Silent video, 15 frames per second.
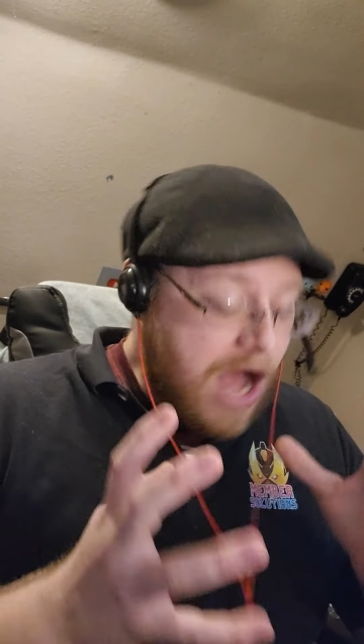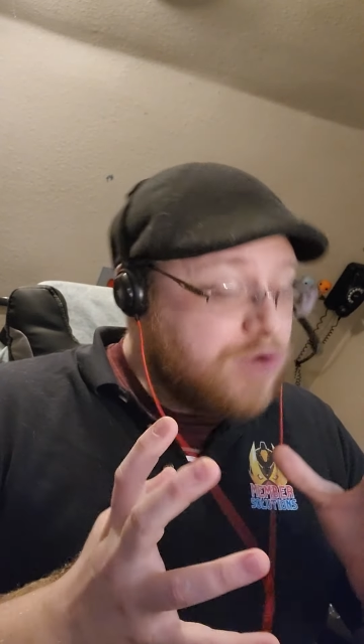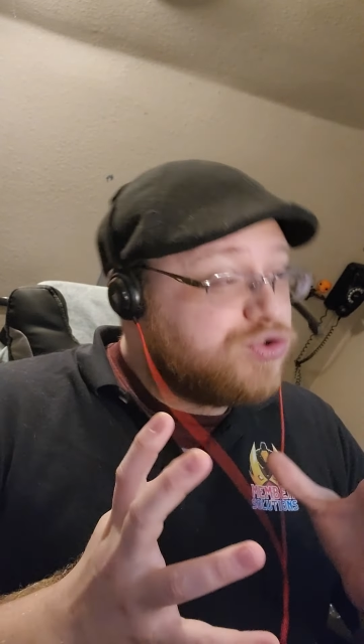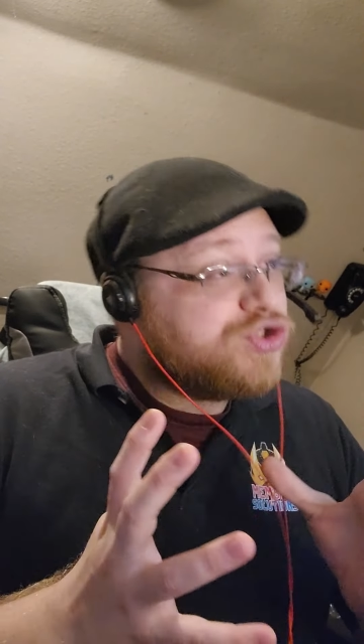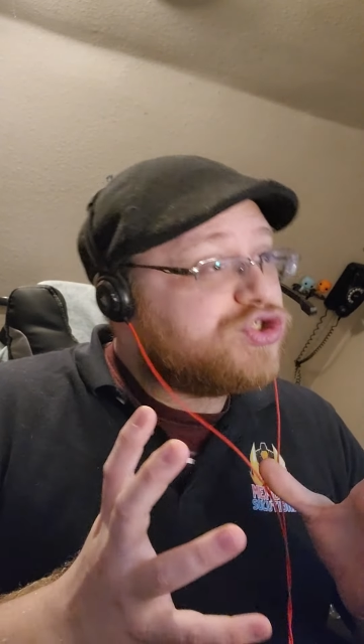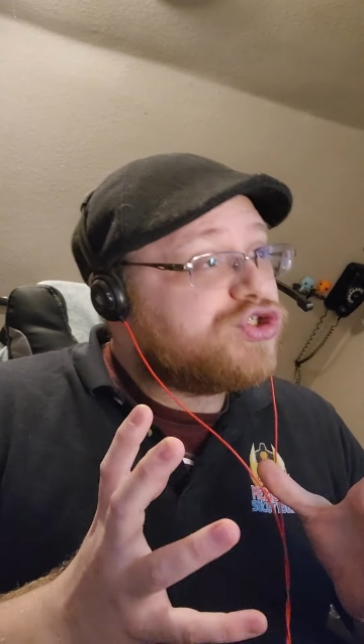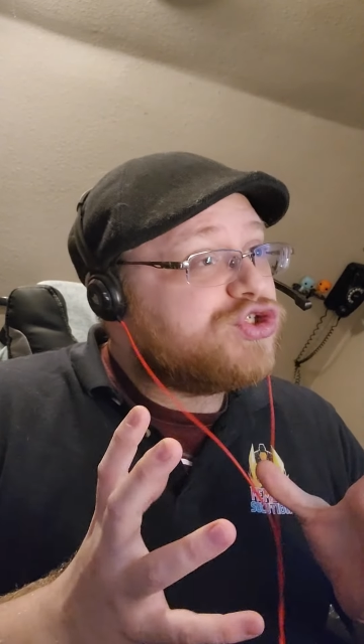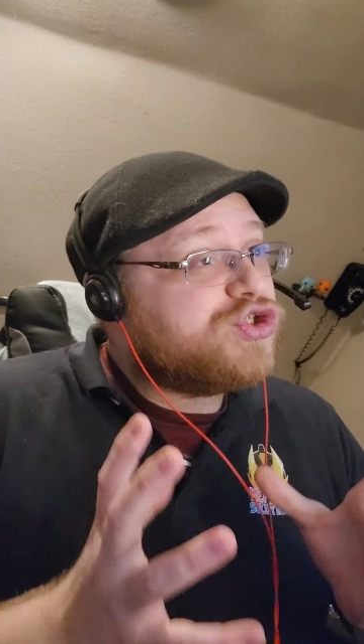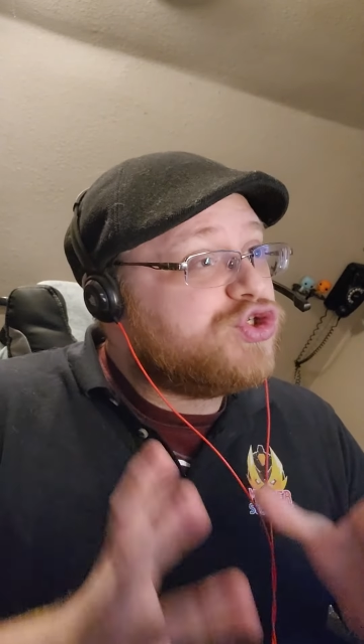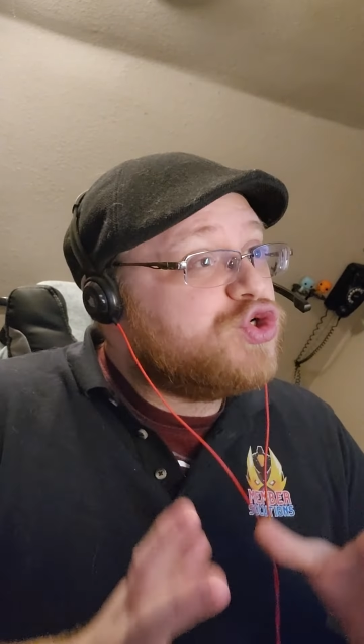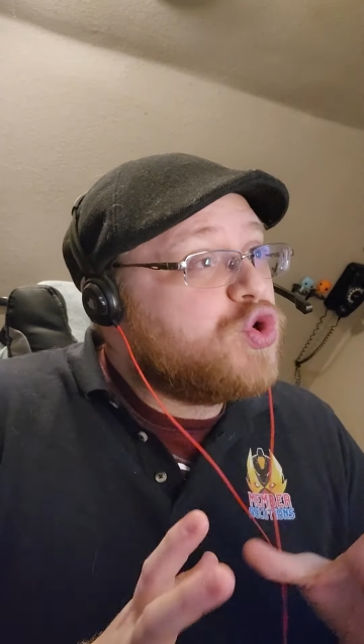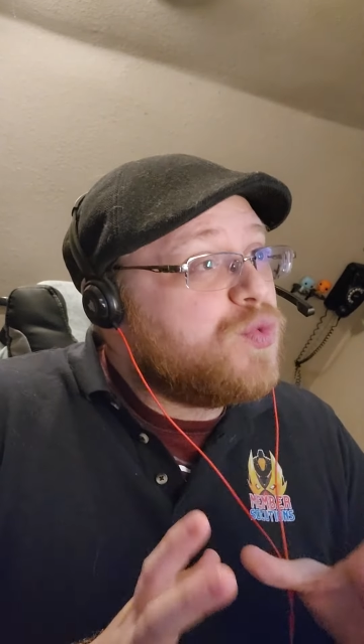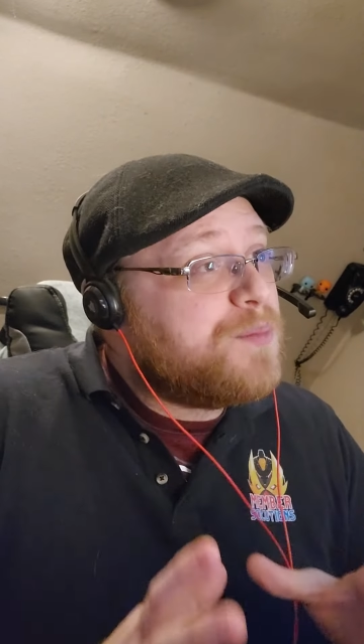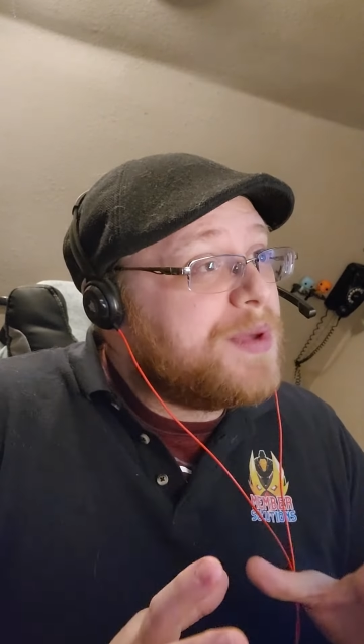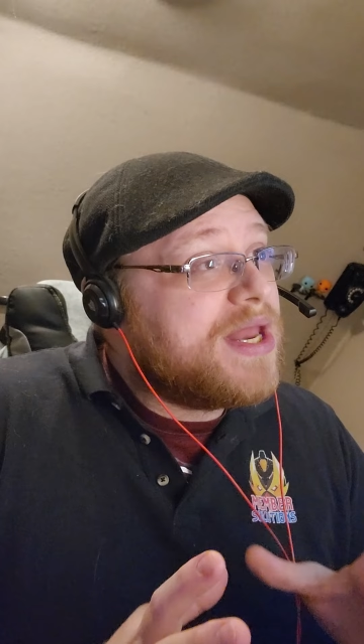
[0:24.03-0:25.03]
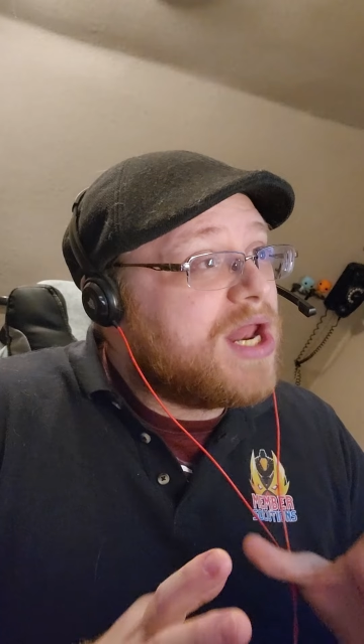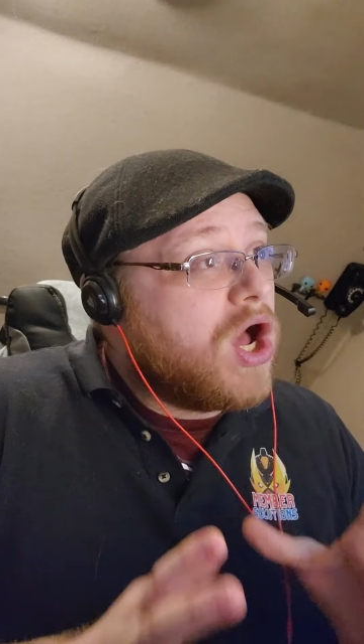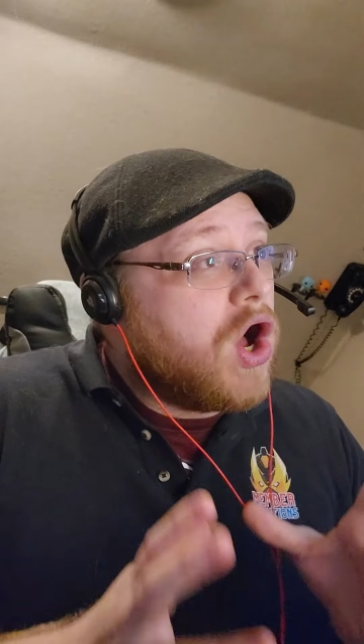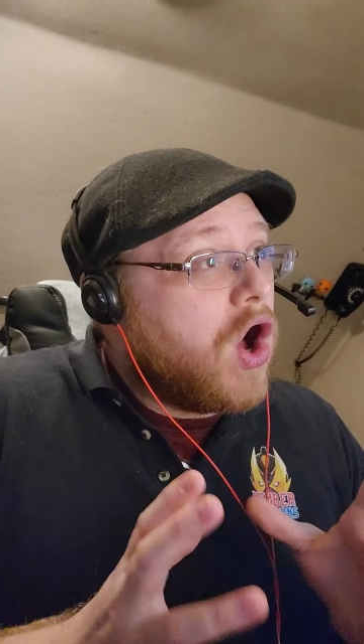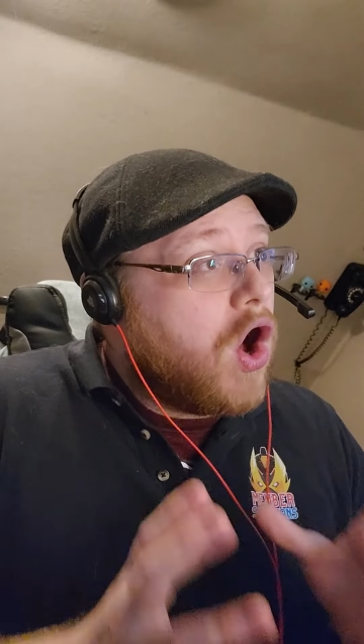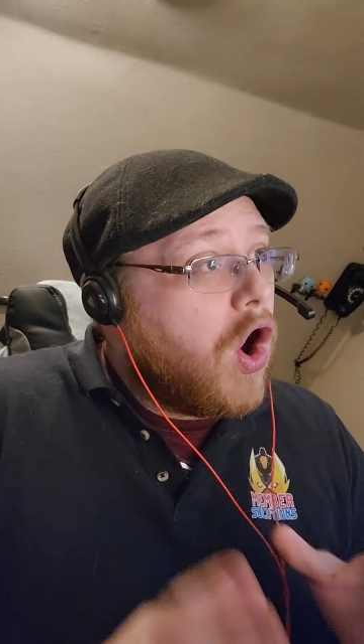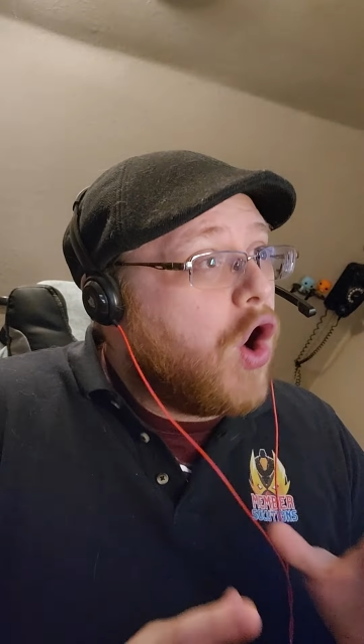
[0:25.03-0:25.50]
stupid
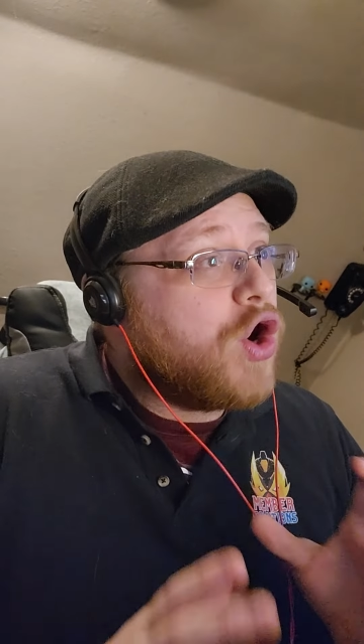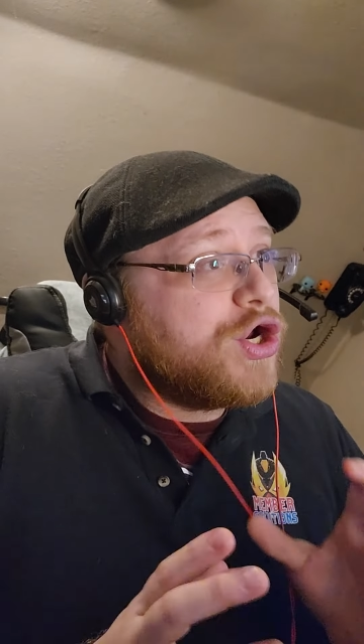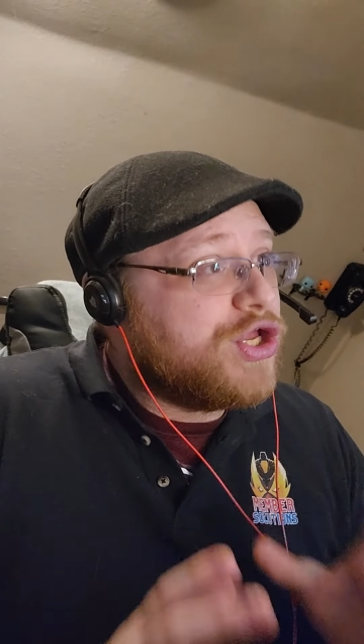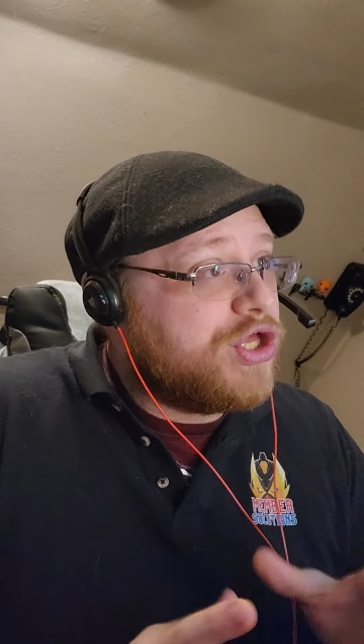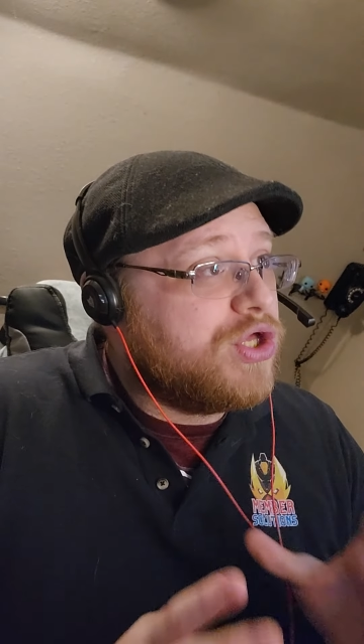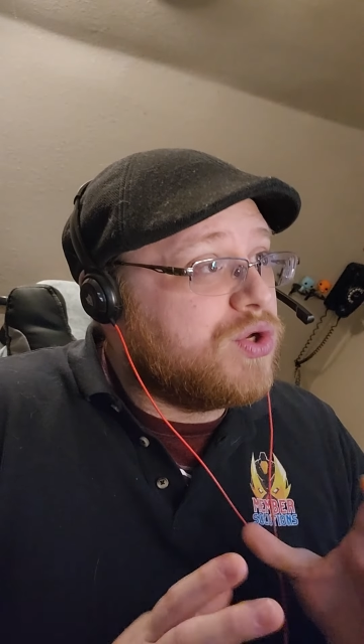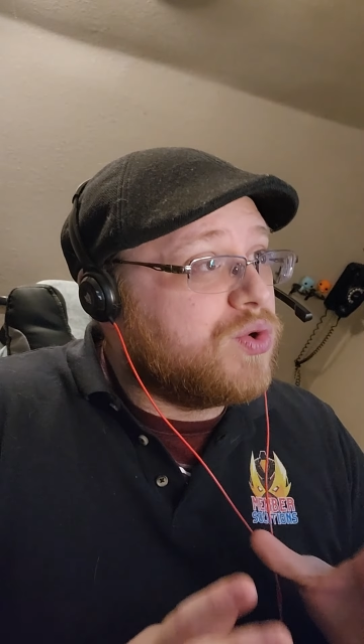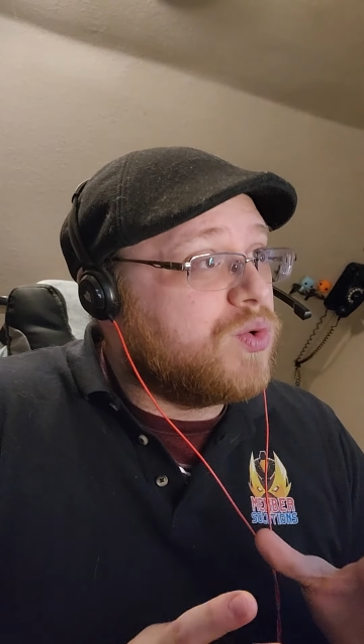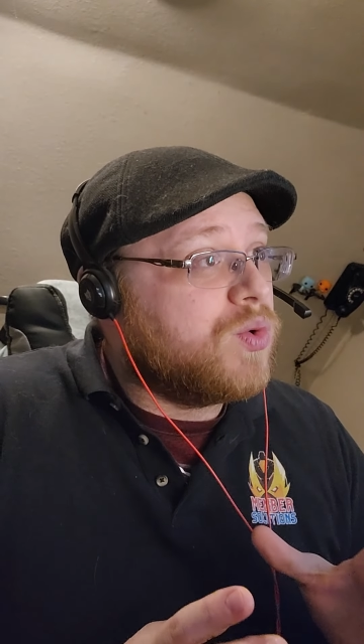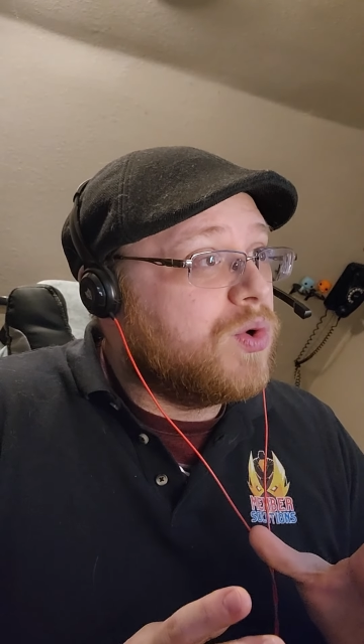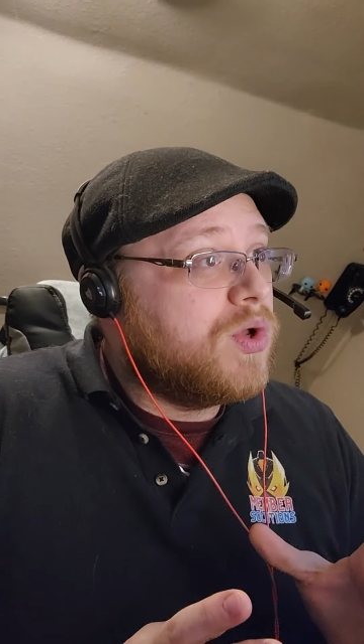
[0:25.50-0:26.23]
are you?